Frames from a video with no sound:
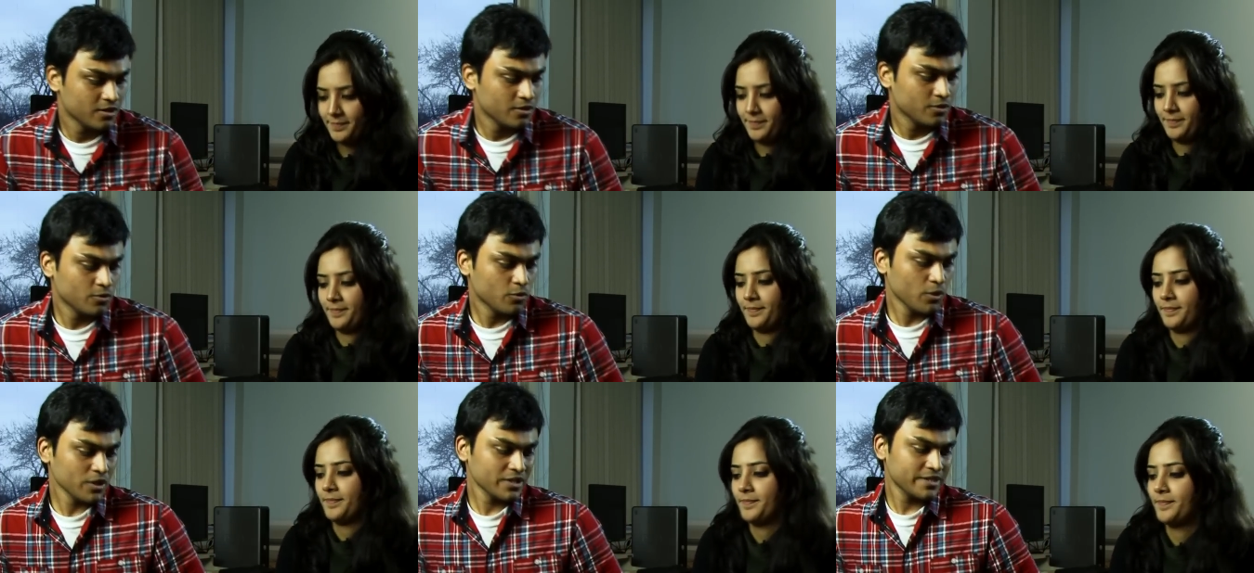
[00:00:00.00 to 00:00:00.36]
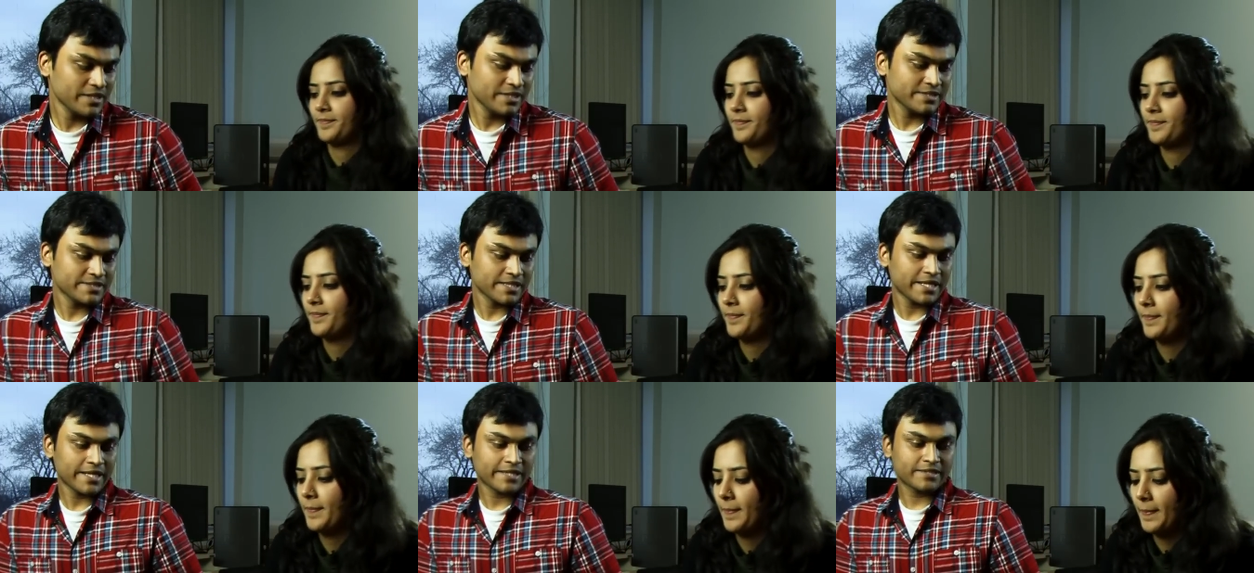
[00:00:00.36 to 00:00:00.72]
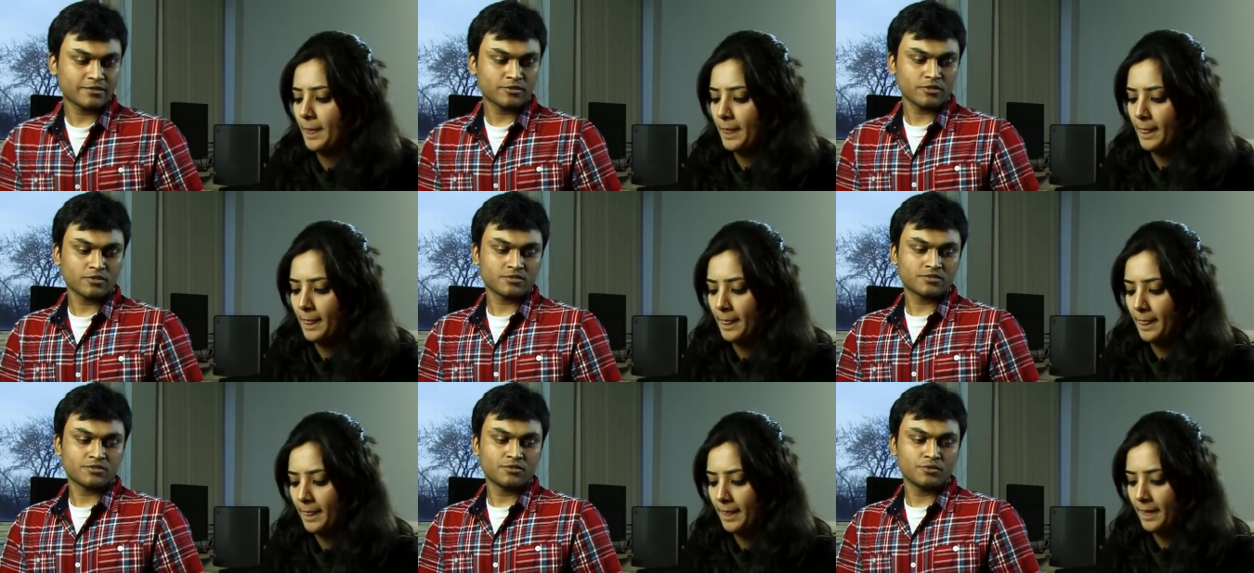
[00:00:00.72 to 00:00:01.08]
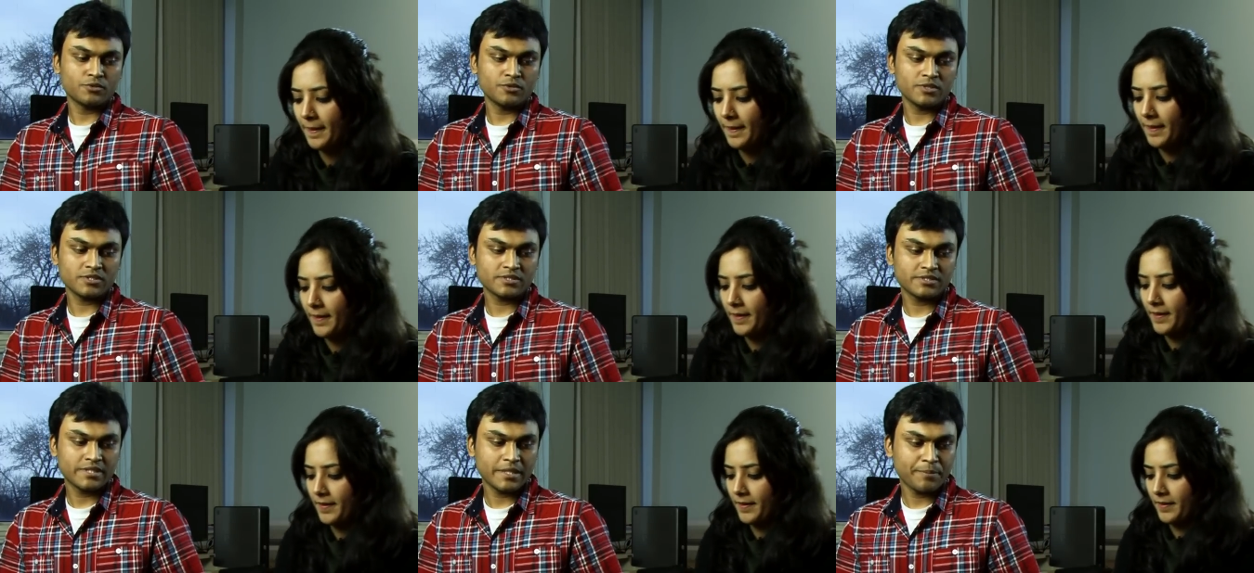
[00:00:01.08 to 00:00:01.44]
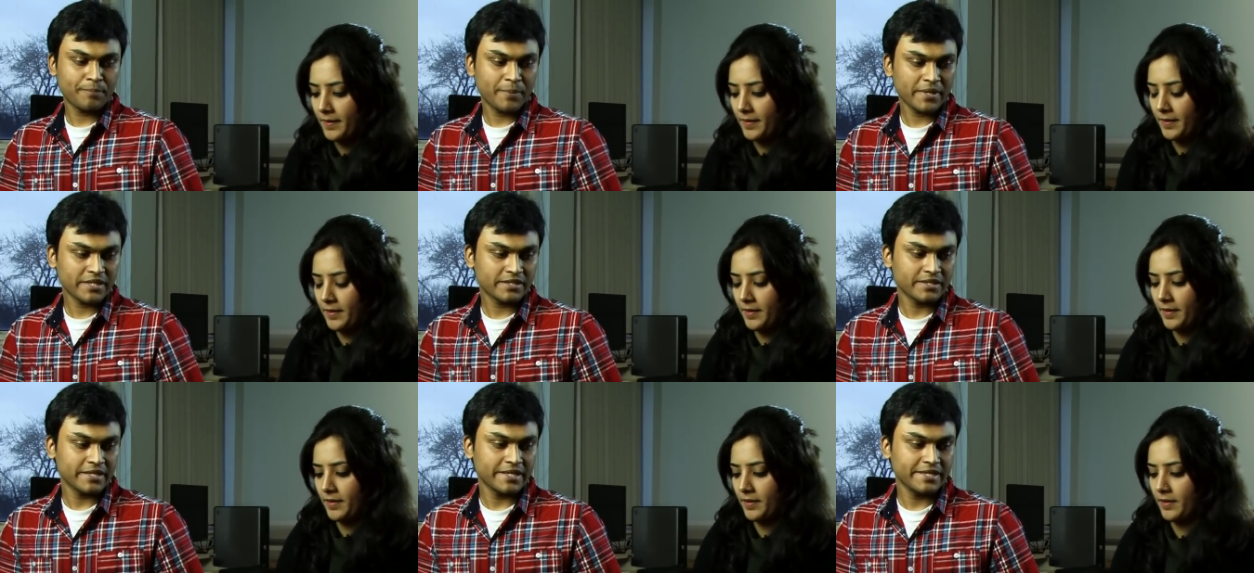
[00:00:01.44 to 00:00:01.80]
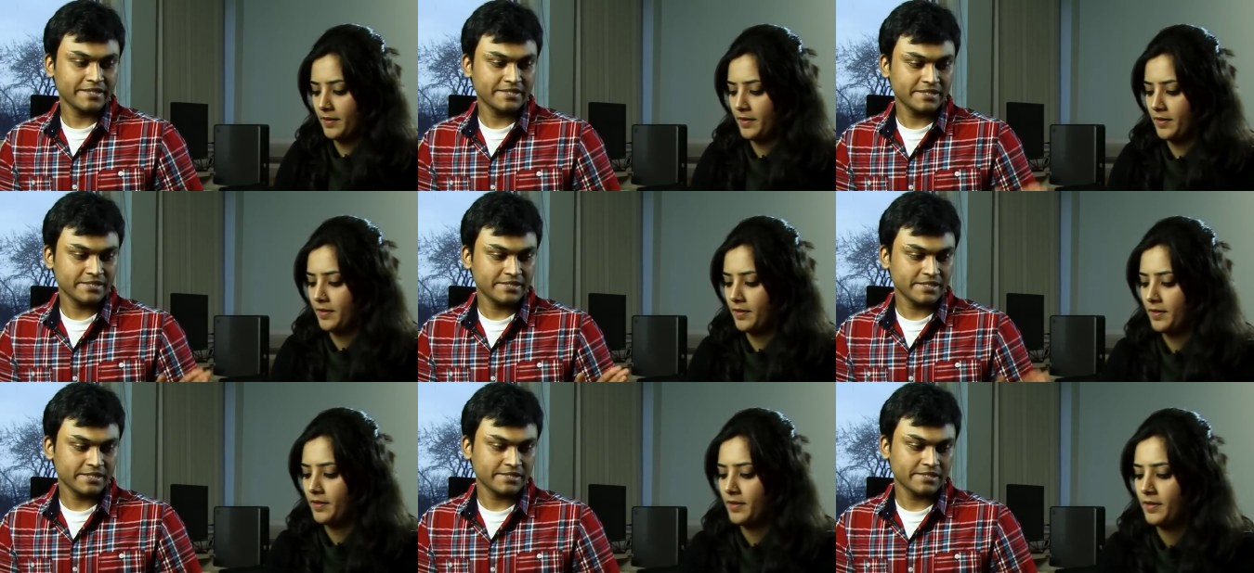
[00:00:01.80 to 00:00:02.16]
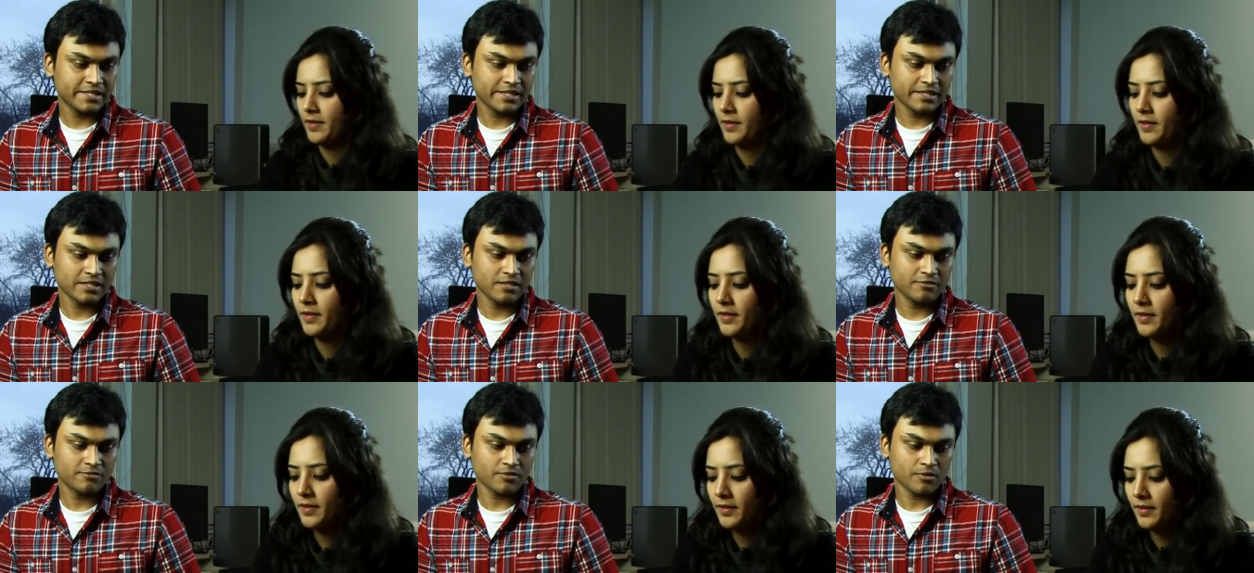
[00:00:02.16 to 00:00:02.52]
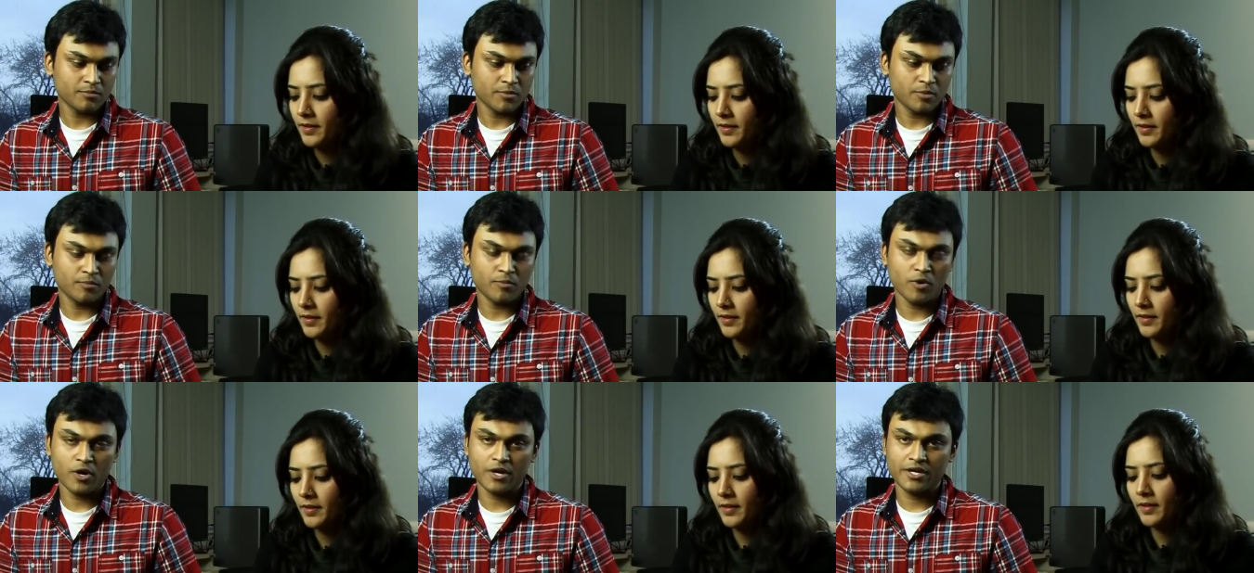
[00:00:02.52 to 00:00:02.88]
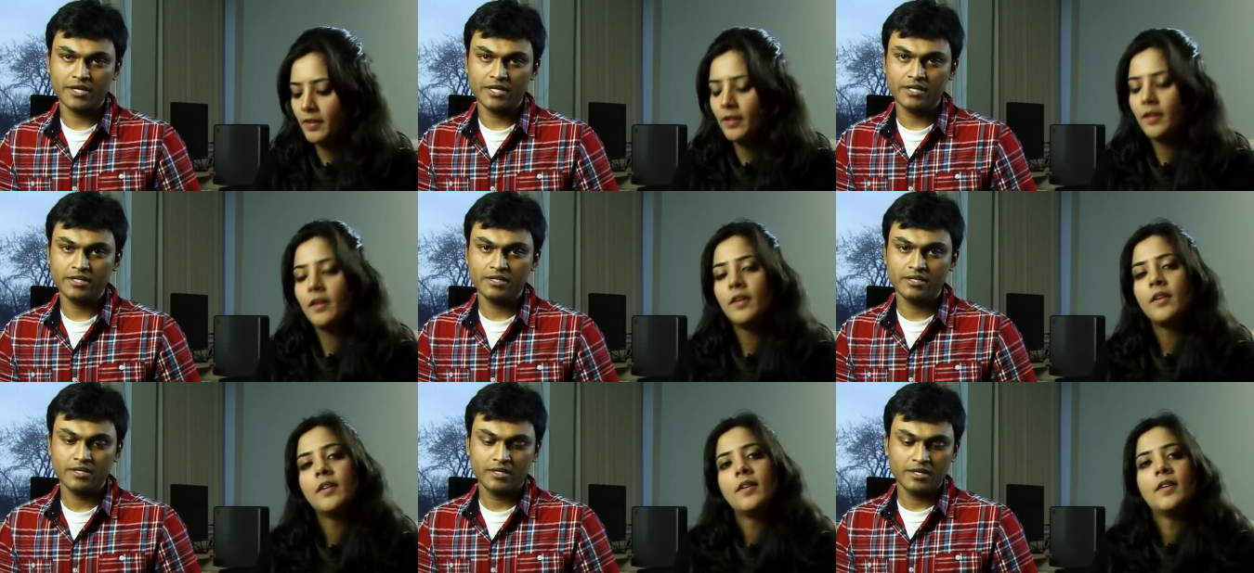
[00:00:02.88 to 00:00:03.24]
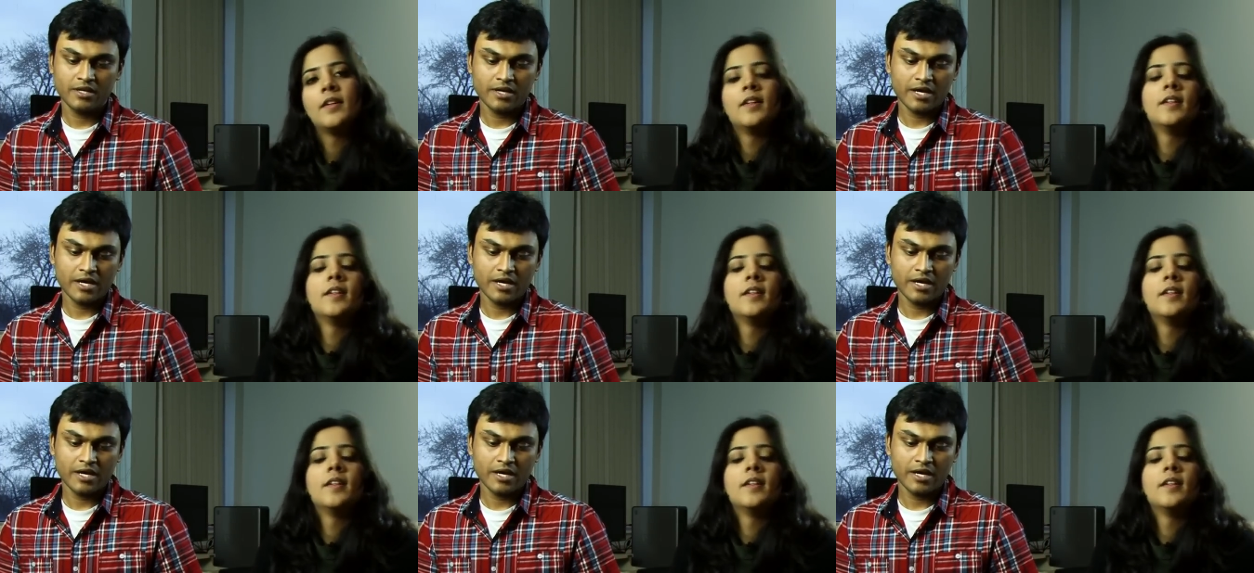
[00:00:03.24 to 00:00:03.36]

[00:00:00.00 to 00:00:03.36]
Speaker 1: What these electrodes do is they pick the ECG signal from a body